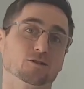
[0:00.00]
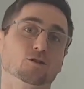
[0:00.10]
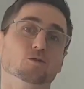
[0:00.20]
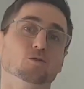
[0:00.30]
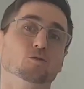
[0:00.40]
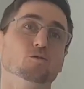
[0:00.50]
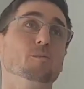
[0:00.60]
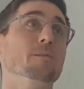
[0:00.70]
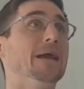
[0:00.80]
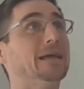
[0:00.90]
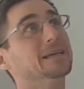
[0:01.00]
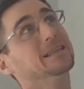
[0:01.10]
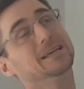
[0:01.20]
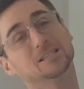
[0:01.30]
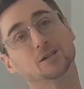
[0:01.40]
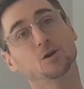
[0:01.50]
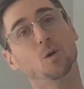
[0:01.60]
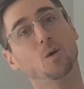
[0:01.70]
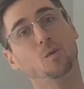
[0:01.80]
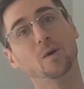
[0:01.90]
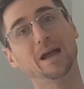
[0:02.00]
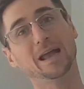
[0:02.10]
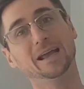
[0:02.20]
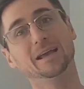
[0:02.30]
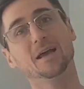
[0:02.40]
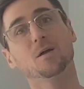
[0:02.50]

to making this go away